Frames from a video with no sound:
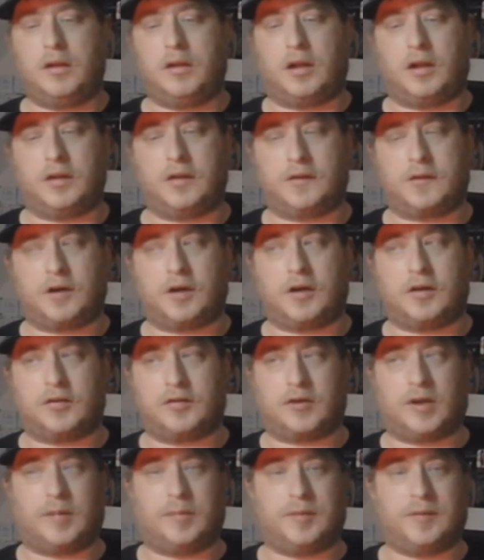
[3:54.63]
Like, the
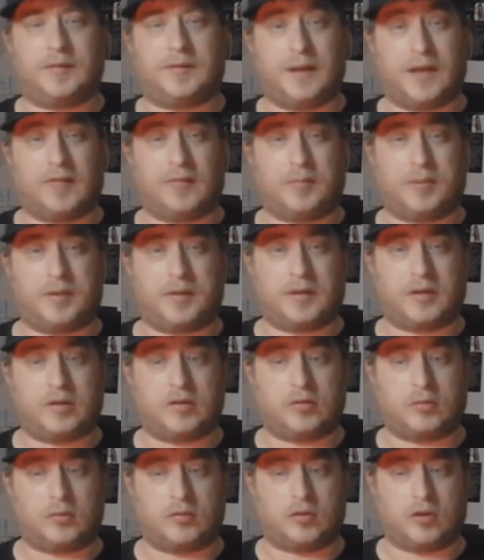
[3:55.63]
Skyscrapers did have
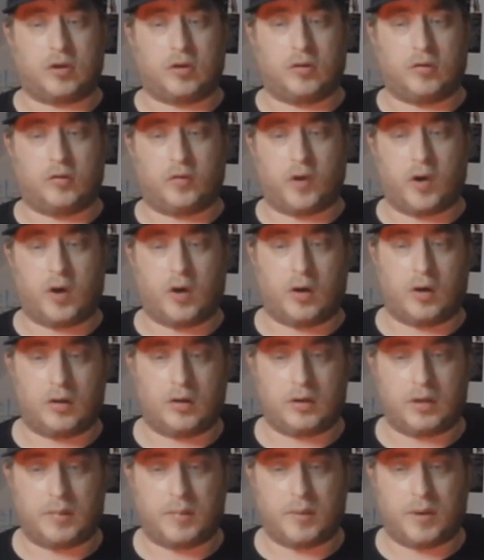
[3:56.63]
potential to go far,
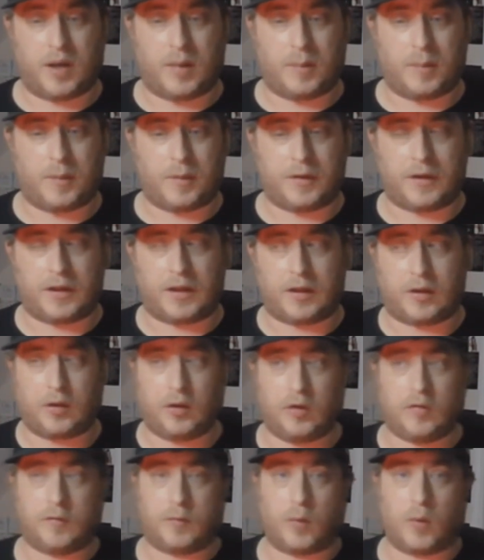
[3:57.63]
in my opinion. They
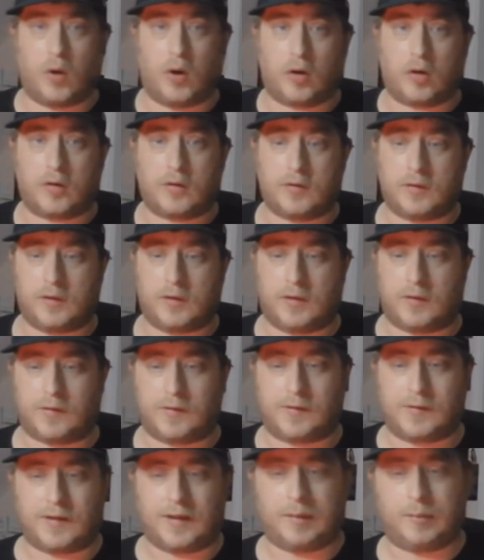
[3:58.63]
could have worked as a
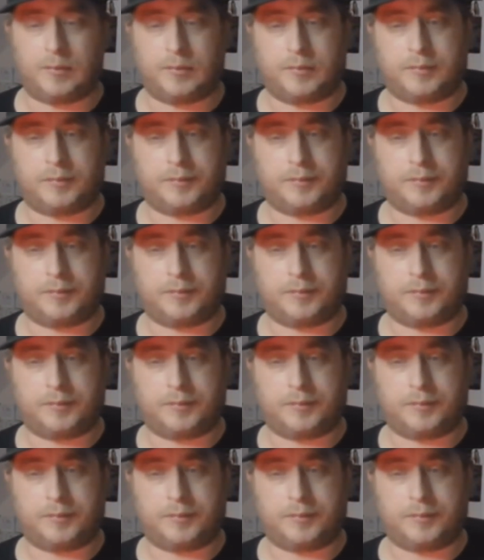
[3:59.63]
team.